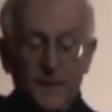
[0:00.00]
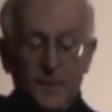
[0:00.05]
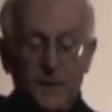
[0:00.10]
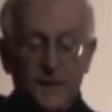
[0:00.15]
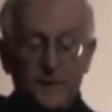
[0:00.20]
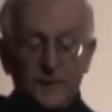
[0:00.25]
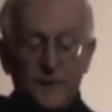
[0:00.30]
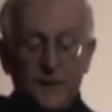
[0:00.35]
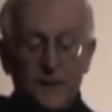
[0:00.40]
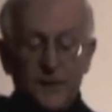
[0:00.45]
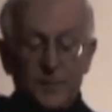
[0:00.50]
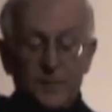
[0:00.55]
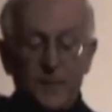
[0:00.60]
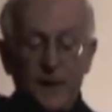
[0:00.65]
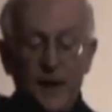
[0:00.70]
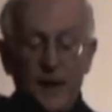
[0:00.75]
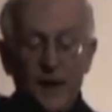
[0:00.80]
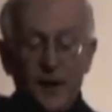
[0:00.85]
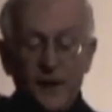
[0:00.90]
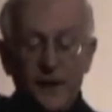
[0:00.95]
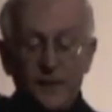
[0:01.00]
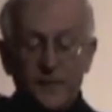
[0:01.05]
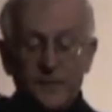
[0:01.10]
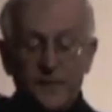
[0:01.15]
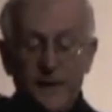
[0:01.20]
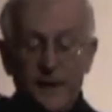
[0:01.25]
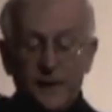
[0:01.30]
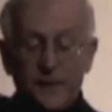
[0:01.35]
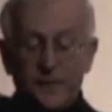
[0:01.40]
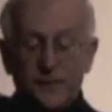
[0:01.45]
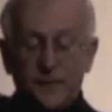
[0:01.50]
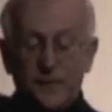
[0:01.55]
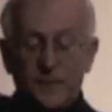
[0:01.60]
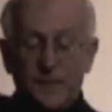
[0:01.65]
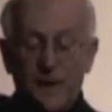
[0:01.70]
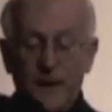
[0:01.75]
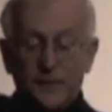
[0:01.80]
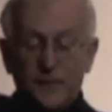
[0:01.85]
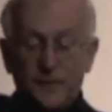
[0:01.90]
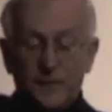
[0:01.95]
But such bare and fanciful
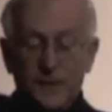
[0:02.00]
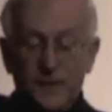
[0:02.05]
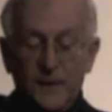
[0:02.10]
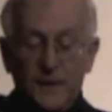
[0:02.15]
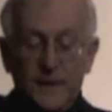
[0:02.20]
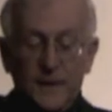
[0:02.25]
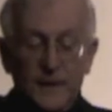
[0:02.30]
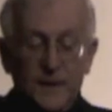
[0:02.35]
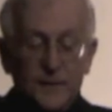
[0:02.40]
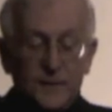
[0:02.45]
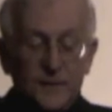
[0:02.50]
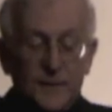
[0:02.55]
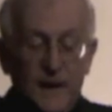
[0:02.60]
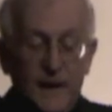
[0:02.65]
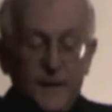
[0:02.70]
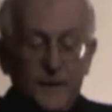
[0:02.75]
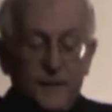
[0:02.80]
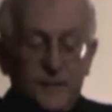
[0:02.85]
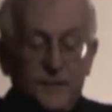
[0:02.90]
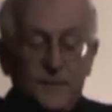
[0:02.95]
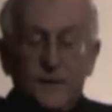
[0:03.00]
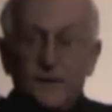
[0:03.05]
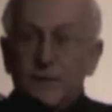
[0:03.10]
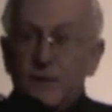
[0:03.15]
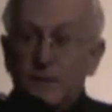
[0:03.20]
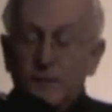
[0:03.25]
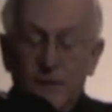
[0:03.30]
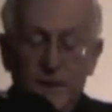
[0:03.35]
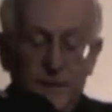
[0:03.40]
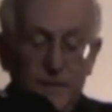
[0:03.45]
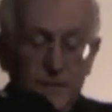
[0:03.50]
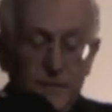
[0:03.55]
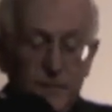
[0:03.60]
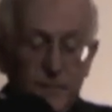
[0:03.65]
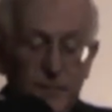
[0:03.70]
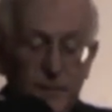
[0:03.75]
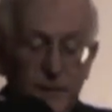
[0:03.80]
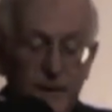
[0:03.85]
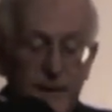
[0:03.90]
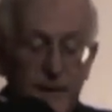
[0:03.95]
possibility is not a sufficient reason
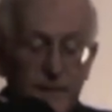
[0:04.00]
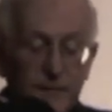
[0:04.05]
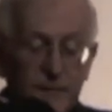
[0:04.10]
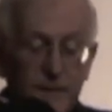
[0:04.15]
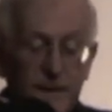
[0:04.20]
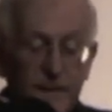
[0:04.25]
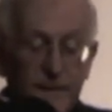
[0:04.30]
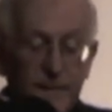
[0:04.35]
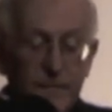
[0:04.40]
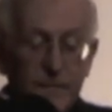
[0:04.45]
for belief.